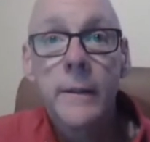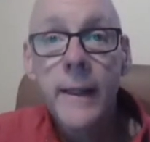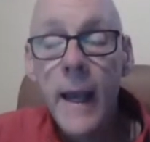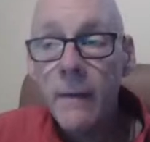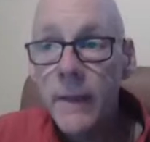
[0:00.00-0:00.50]

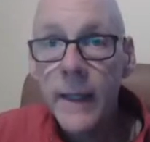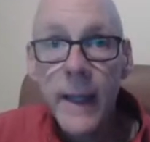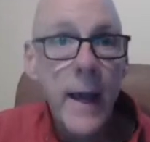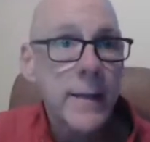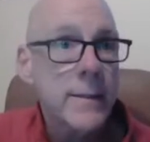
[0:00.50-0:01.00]
Gavin
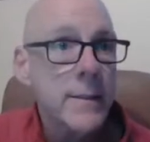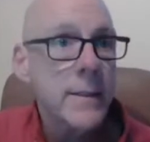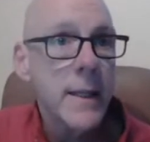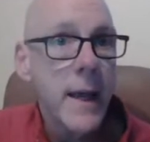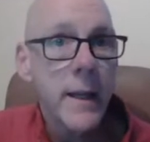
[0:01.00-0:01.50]

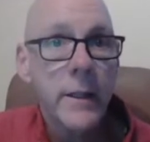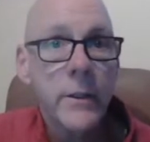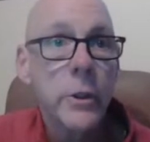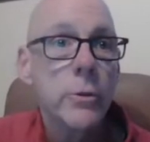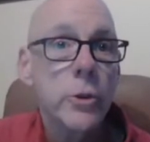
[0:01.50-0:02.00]
Casas had
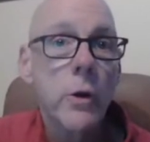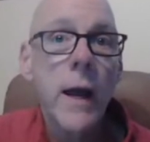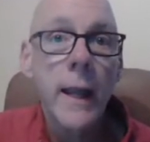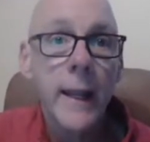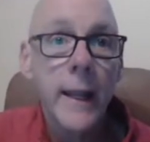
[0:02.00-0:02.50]
a two
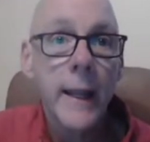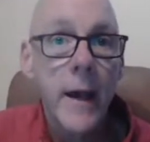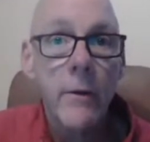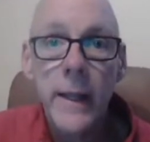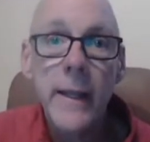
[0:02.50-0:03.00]
strike
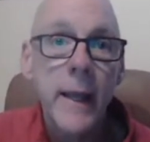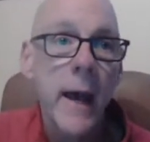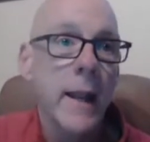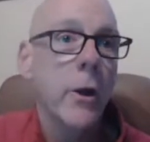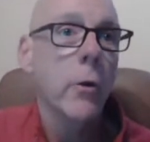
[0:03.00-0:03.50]
count. He
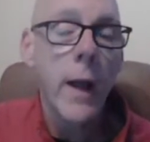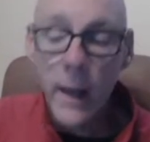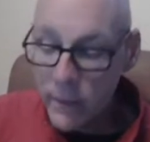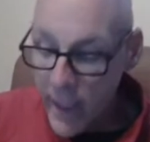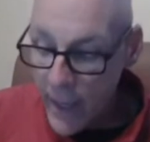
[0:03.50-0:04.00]
got a
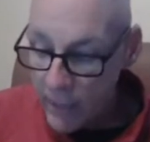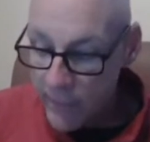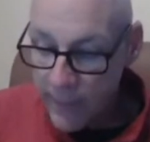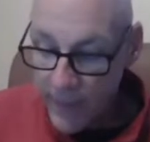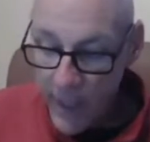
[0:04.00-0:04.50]
ground
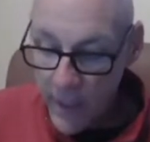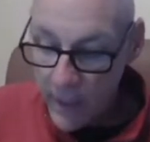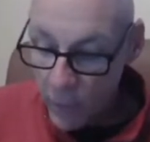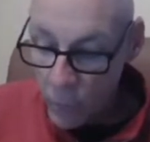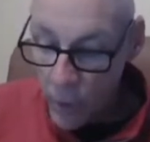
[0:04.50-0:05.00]
out that
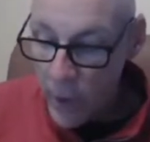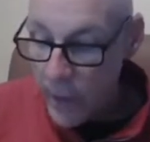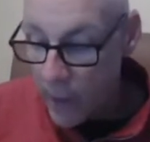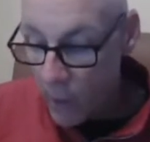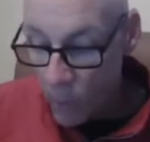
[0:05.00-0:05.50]
got a run
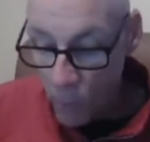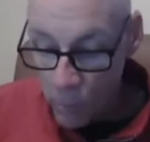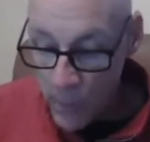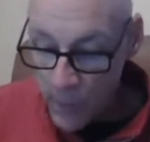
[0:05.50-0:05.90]
home.